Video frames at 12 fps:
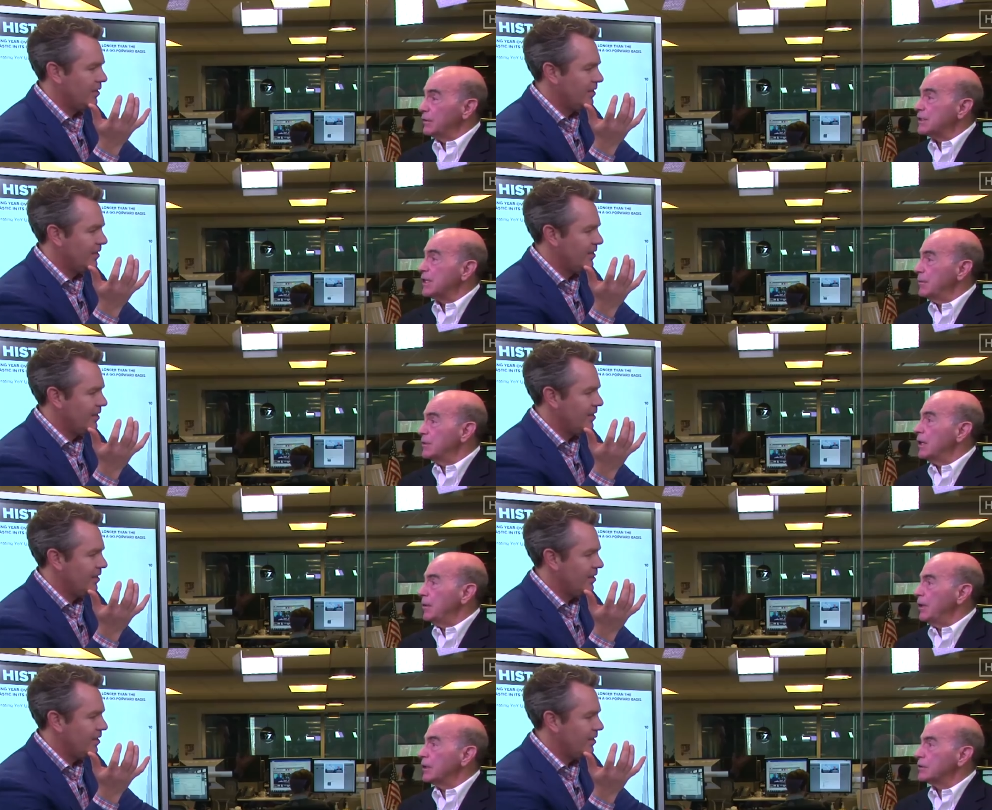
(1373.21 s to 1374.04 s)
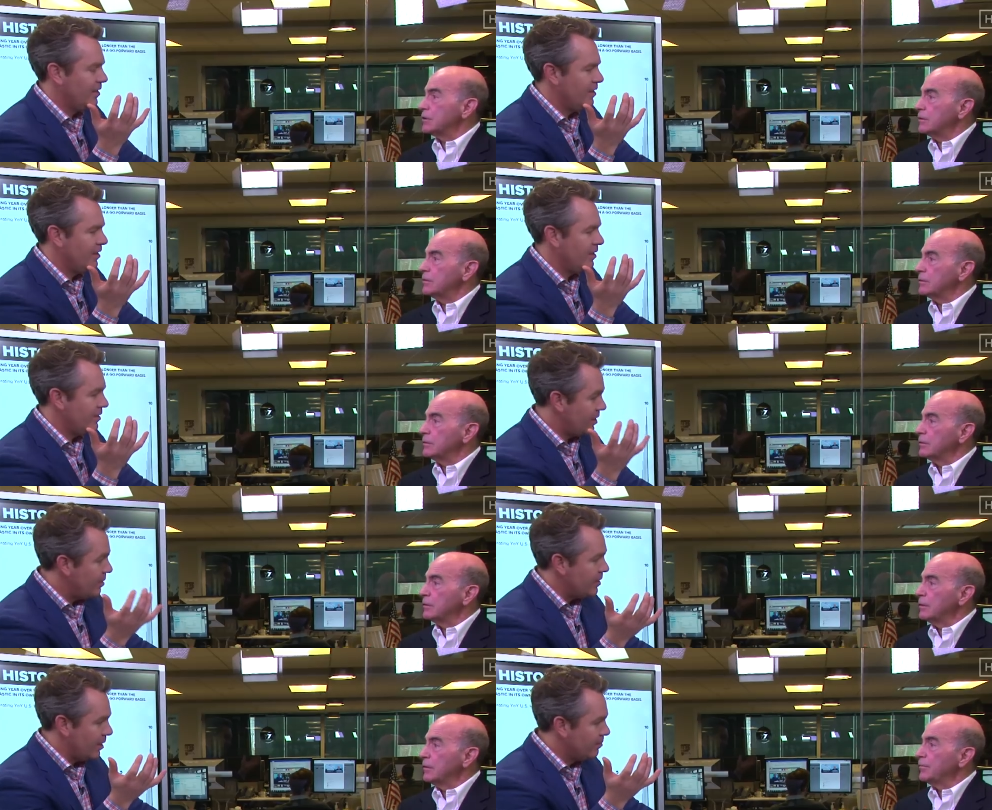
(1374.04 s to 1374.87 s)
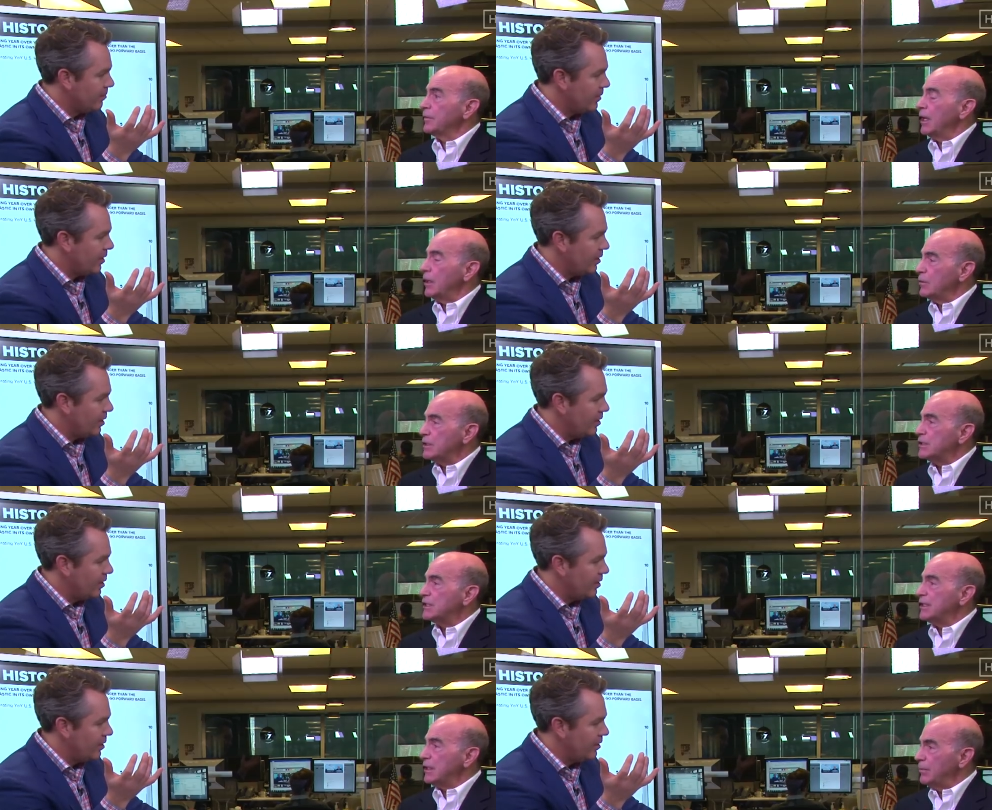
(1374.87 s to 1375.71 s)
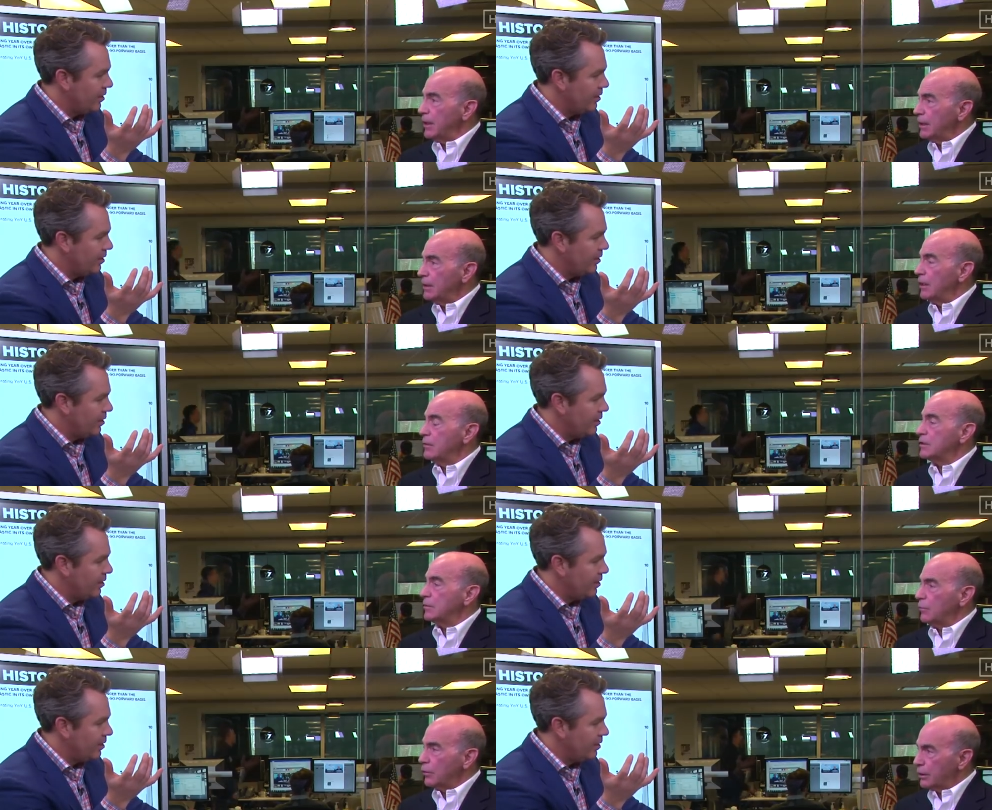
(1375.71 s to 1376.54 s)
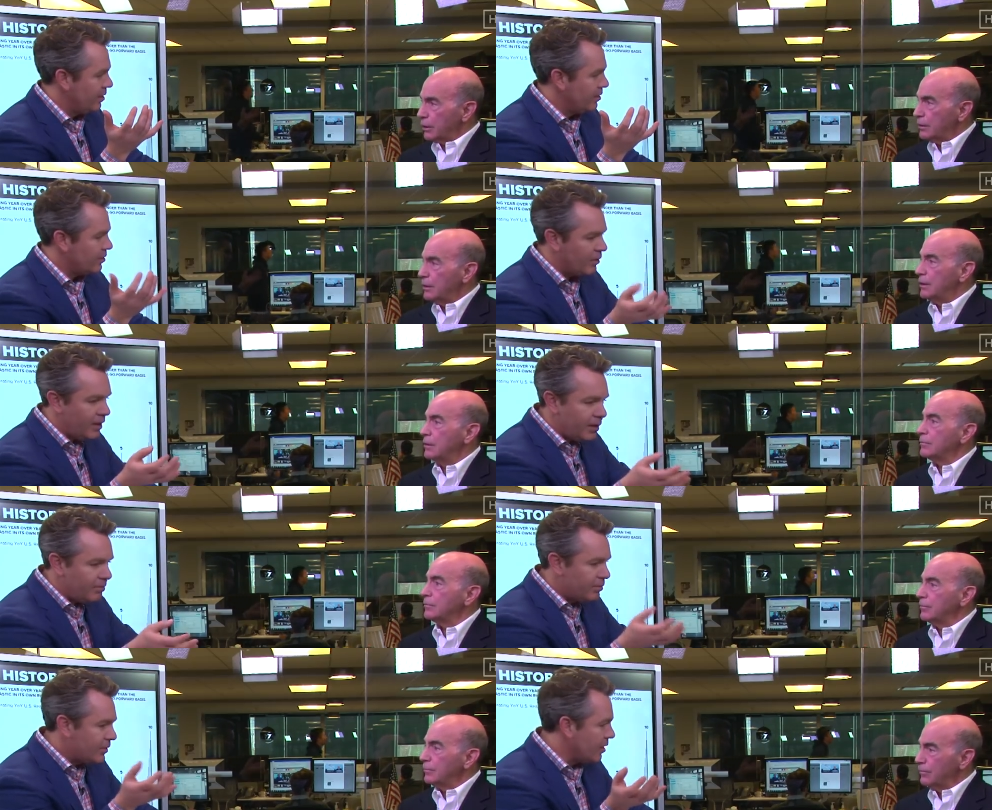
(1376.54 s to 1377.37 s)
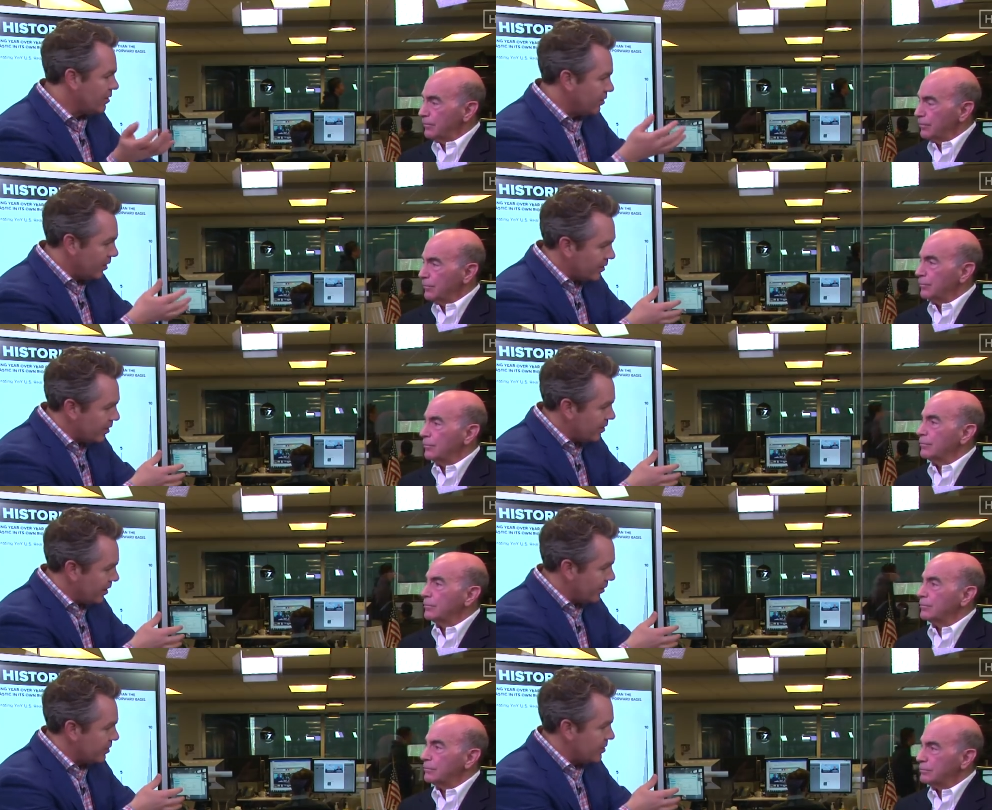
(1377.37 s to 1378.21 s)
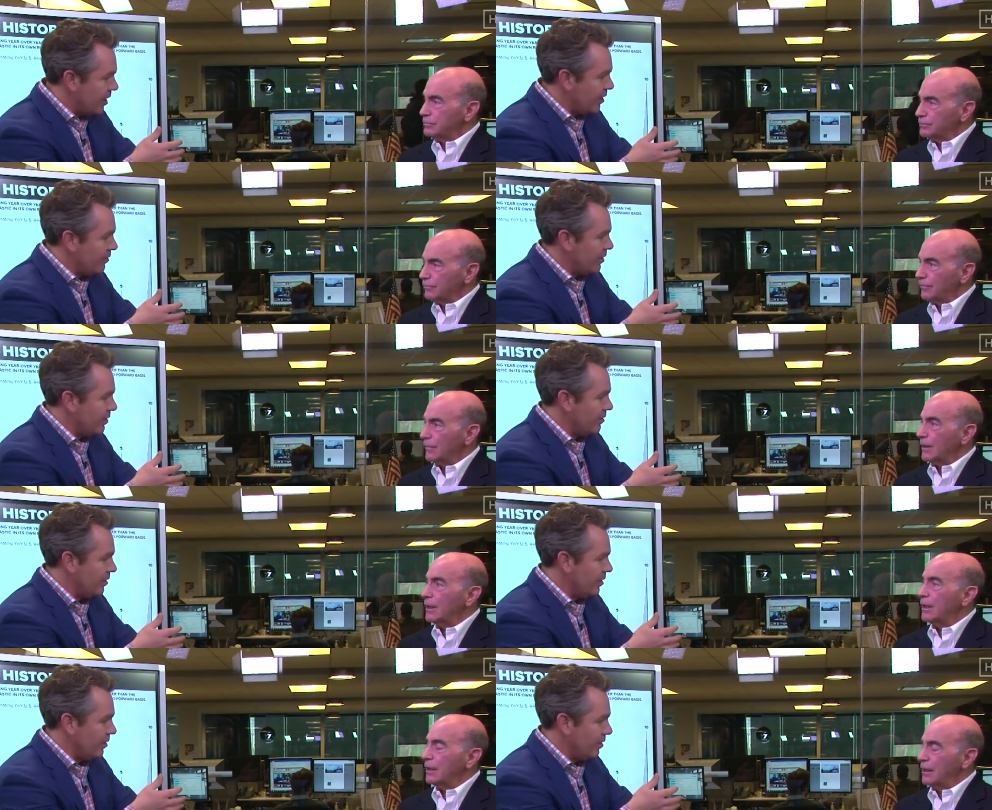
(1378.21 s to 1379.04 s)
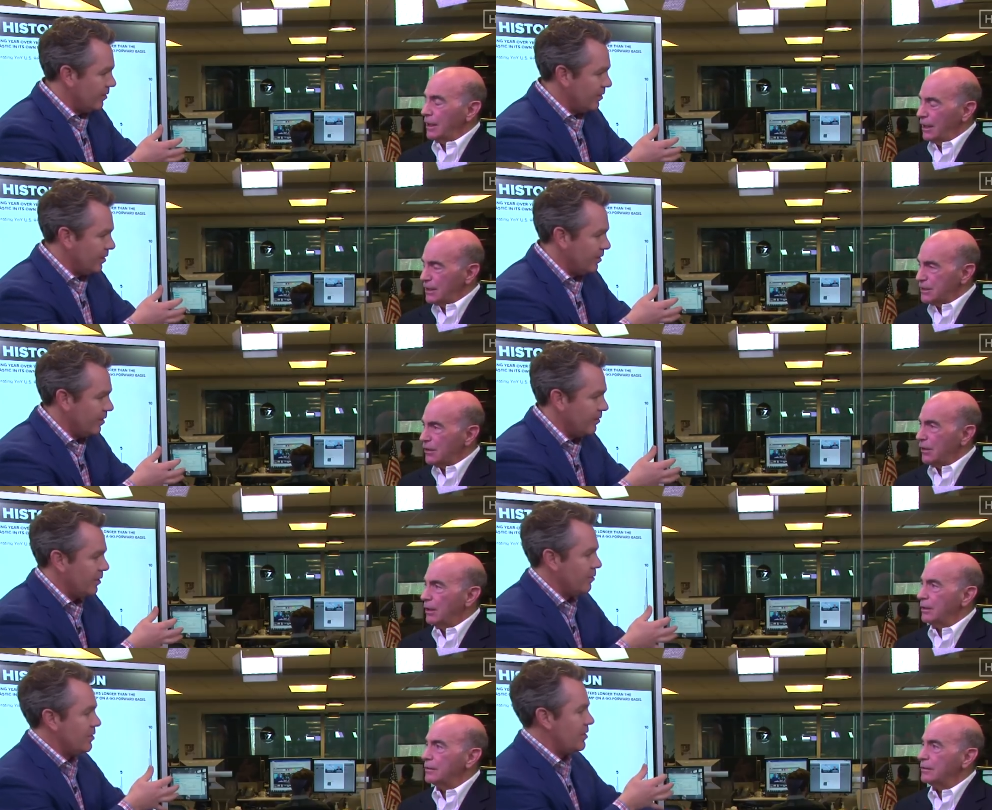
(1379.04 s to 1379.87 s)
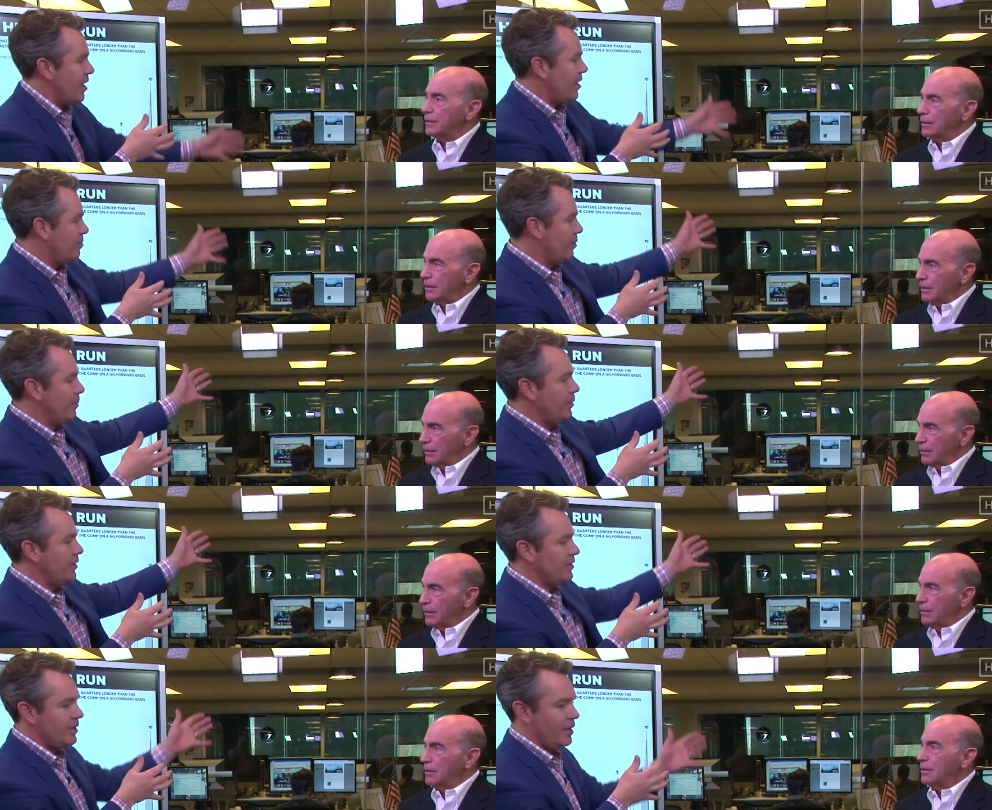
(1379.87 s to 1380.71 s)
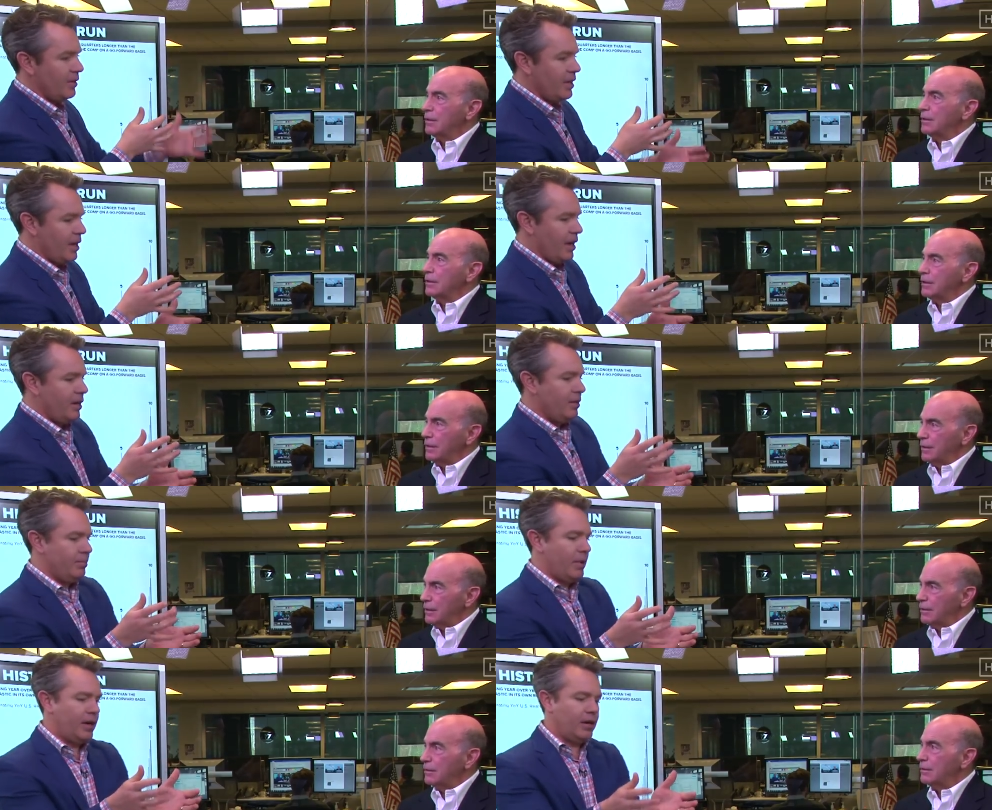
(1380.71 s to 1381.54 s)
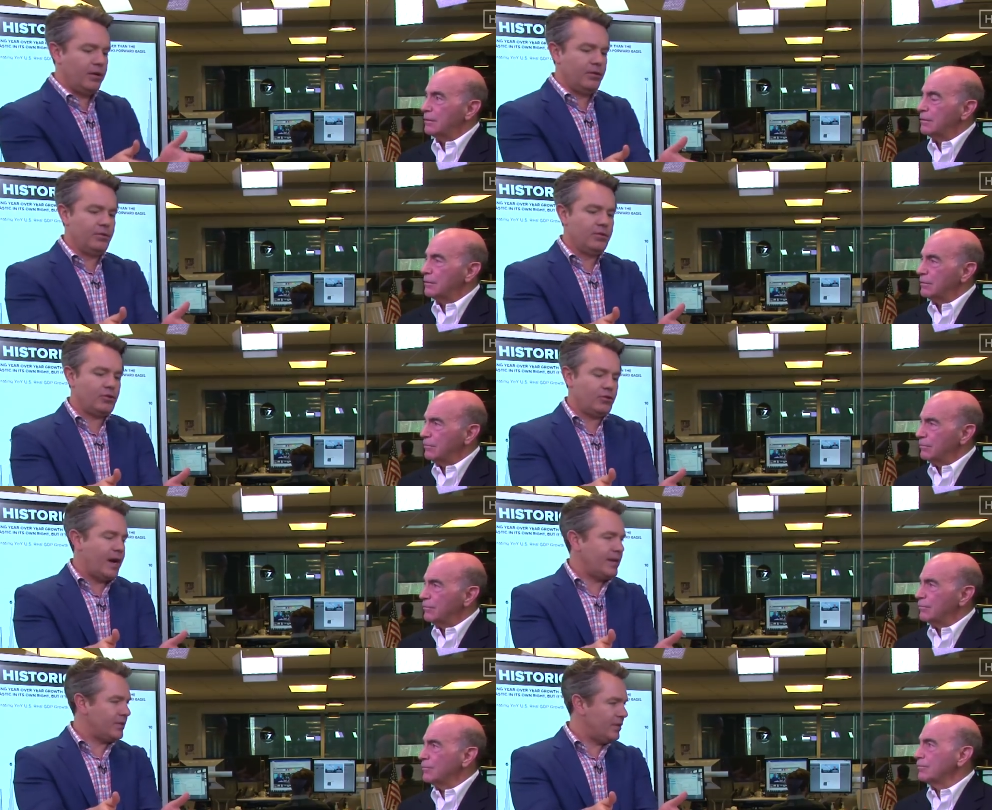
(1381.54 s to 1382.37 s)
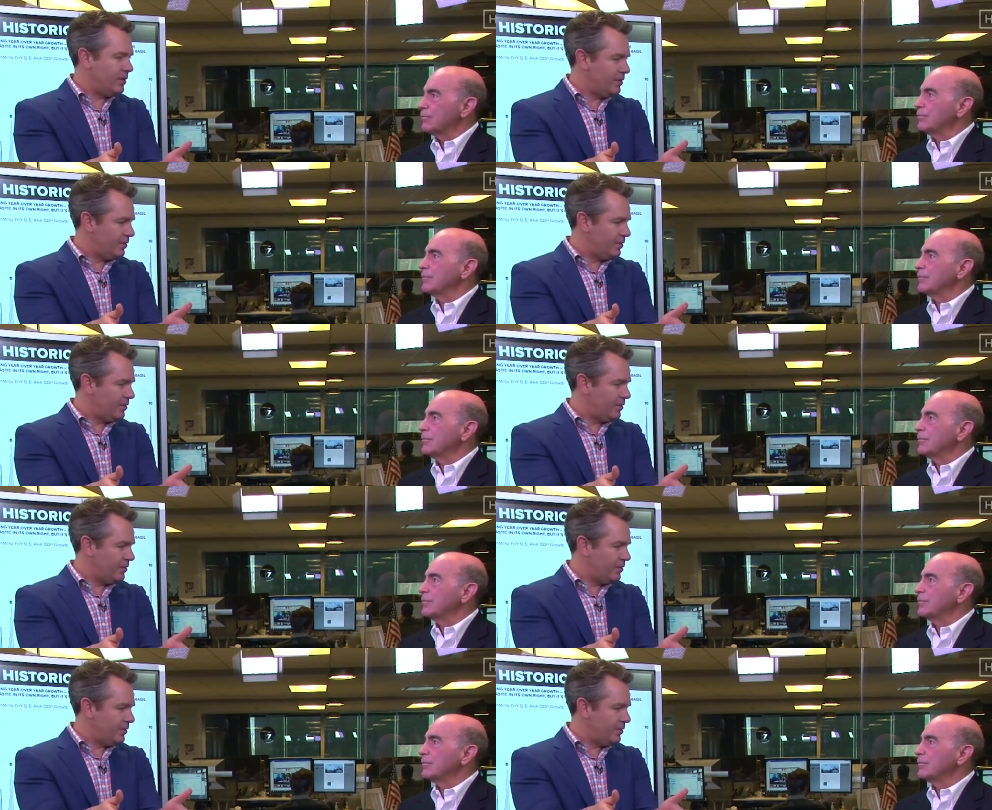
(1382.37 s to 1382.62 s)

Speaker 1: at the same time, actually. Same time. Yeah, he was at Citibank and I was at Morgan. So
Speaker 2: yeah. he looked at the other side of the, uh, of, the of the, stock bubble and said, "Okay, I'm gonna mm. I'm gonna do distressed."